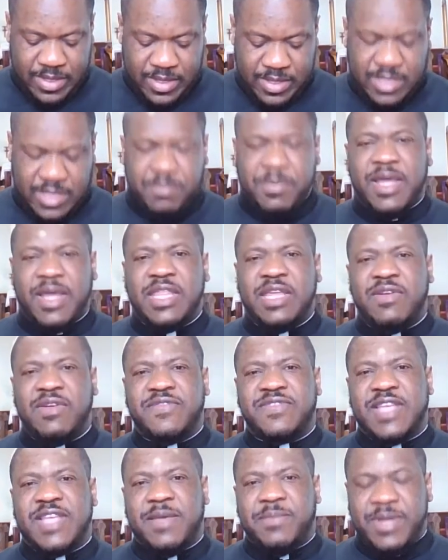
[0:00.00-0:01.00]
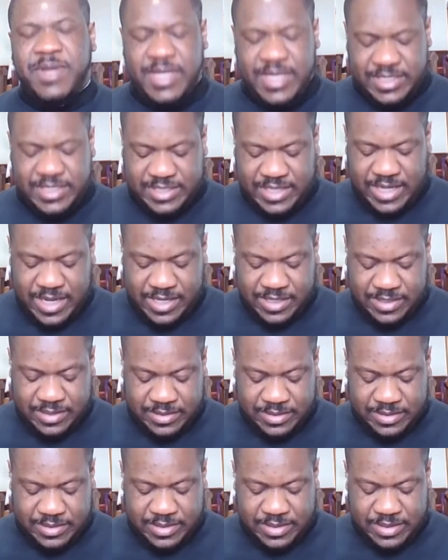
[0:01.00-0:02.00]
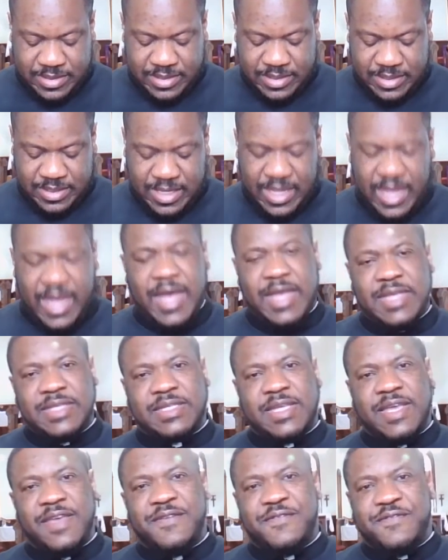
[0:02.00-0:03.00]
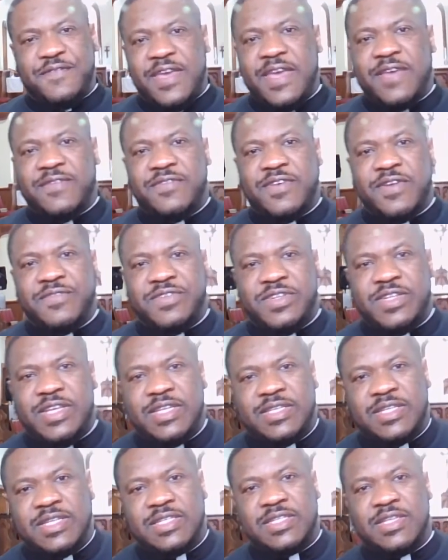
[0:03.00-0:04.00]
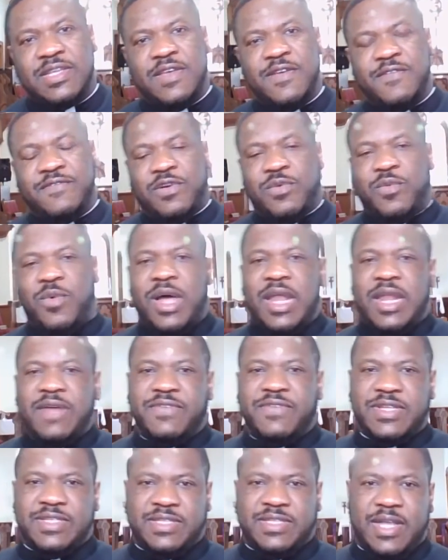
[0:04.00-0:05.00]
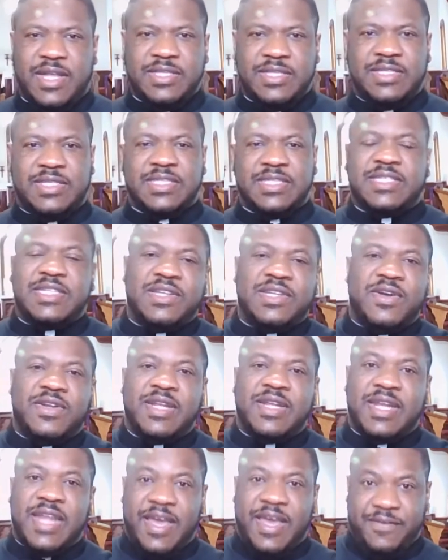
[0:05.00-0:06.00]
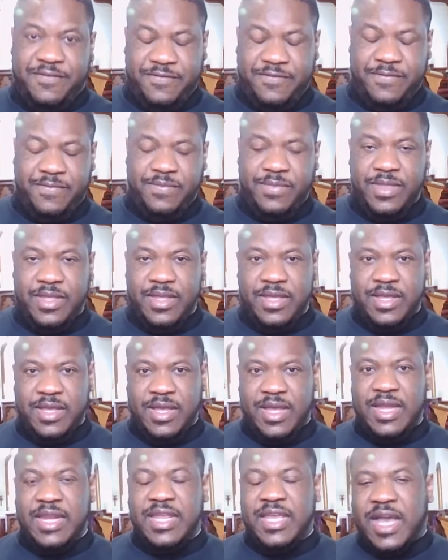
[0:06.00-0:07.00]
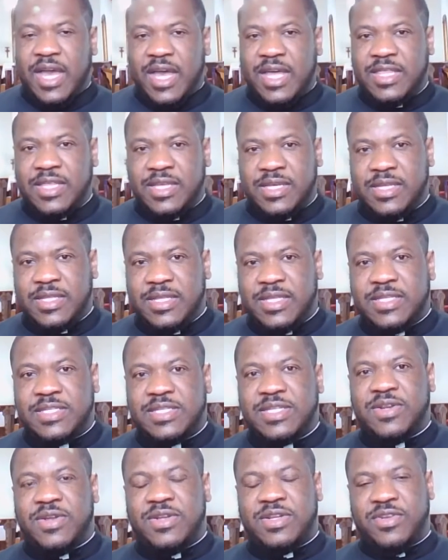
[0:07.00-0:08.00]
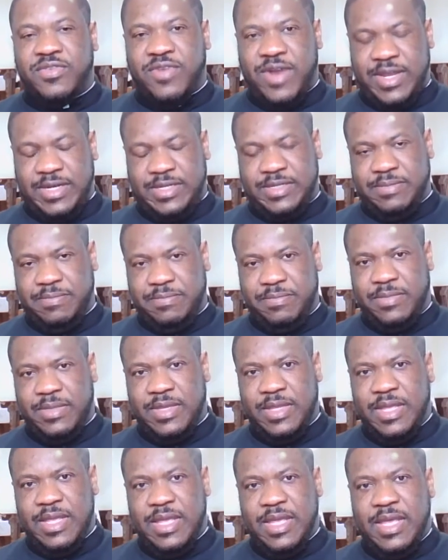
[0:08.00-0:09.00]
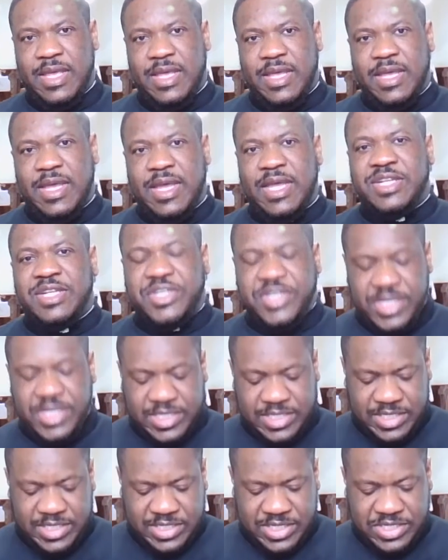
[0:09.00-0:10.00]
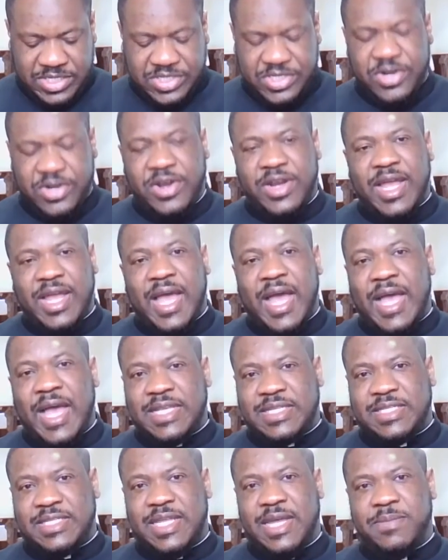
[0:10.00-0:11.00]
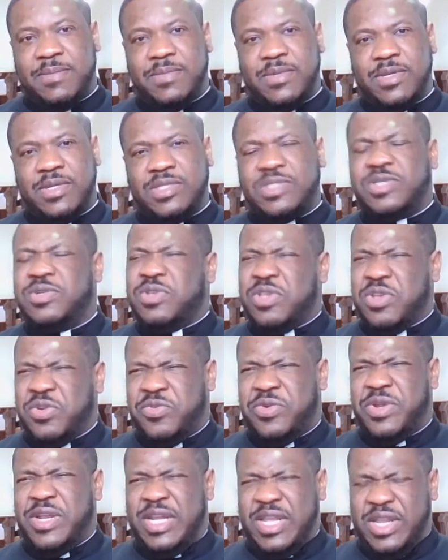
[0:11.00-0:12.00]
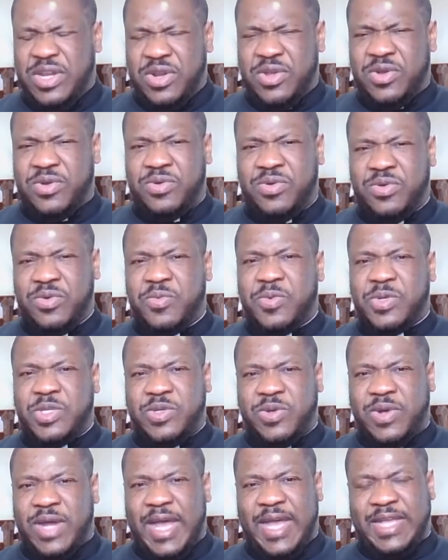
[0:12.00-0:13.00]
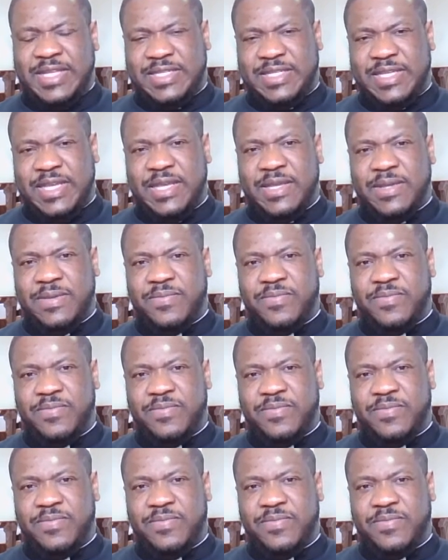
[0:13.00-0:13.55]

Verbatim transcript: The mother of Zebedee's sons asked a favor of Jesus for one of her sons to sit on the left and the other to sit on the right. And Jesus in turn asked them, Do you really know what you are asking?